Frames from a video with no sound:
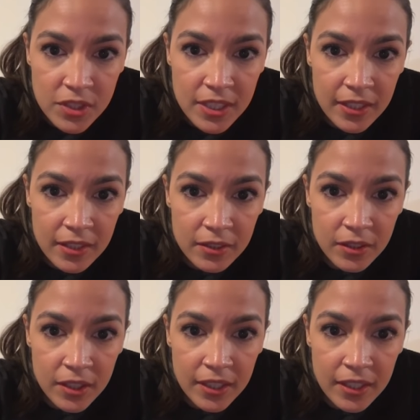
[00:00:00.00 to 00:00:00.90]
Just taking a
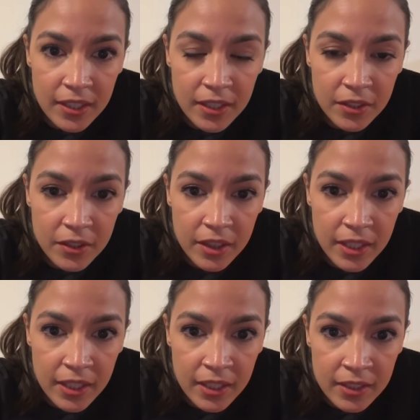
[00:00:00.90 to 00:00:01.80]
look at any other
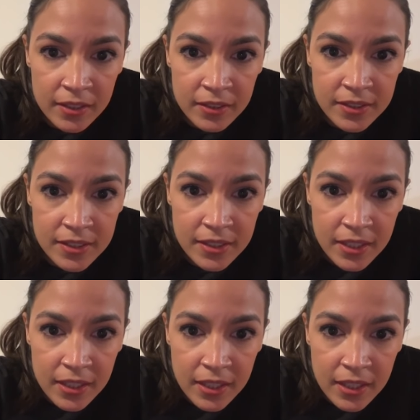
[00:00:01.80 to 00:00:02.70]
things.